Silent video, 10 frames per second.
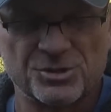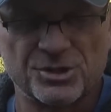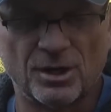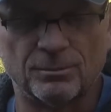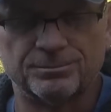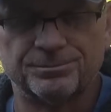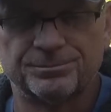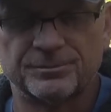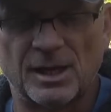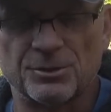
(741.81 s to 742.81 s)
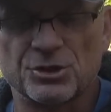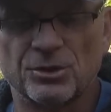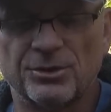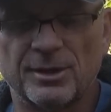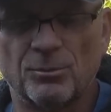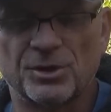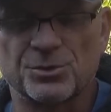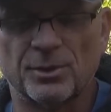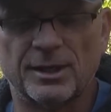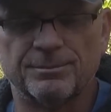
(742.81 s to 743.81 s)
so, I was showing them
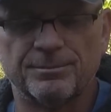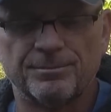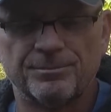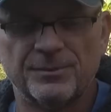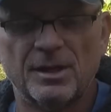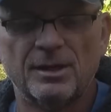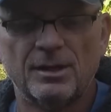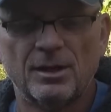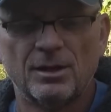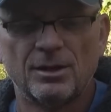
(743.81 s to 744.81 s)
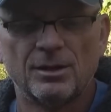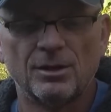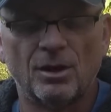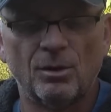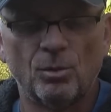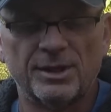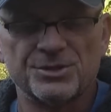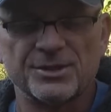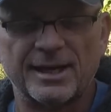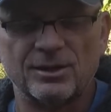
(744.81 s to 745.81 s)
what's what. All
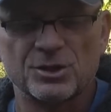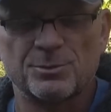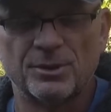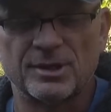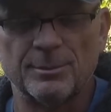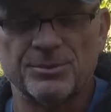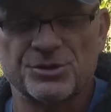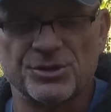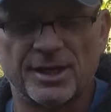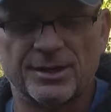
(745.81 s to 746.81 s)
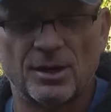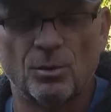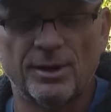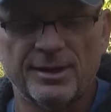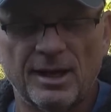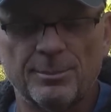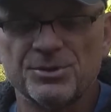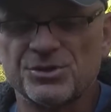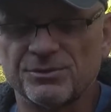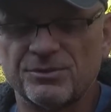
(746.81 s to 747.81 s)
once, Alex spoke up and said, What
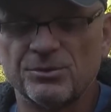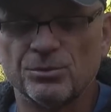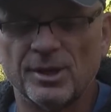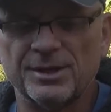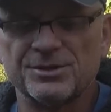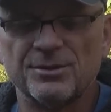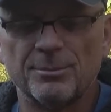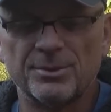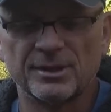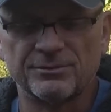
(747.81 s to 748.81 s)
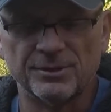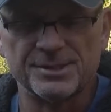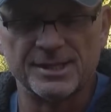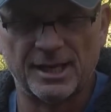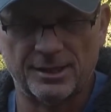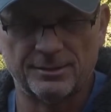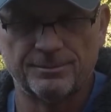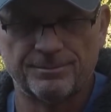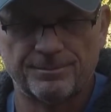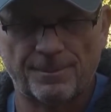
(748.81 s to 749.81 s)
happens if we run into the Bigfoot, Dad?
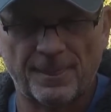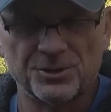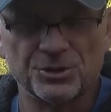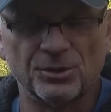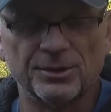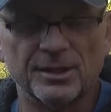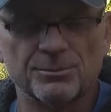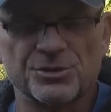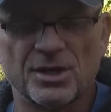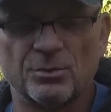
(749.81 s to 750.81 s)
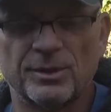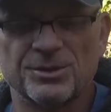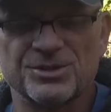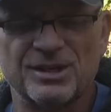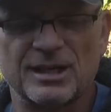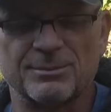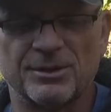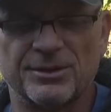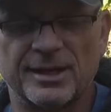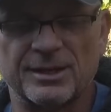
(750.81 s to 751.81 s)
I told him, Son, we don't talk
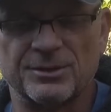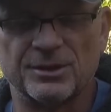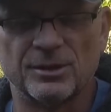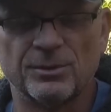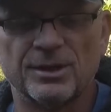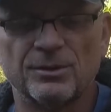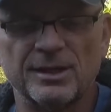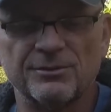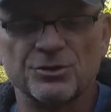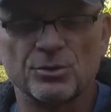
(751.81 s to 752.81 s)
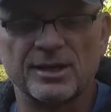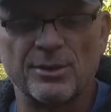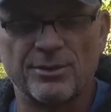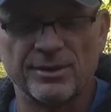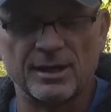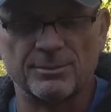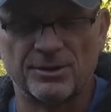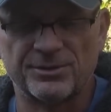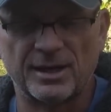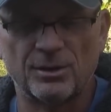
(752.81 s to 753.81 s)
about that out here. We don't even try to think
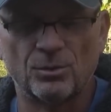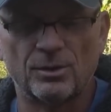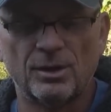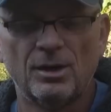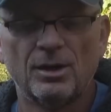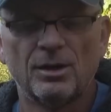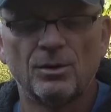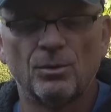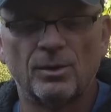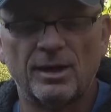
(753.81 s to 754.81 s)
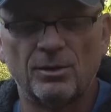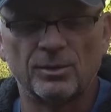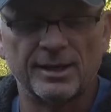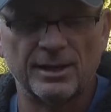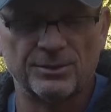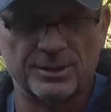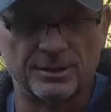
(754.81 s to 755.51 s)
about that while we're out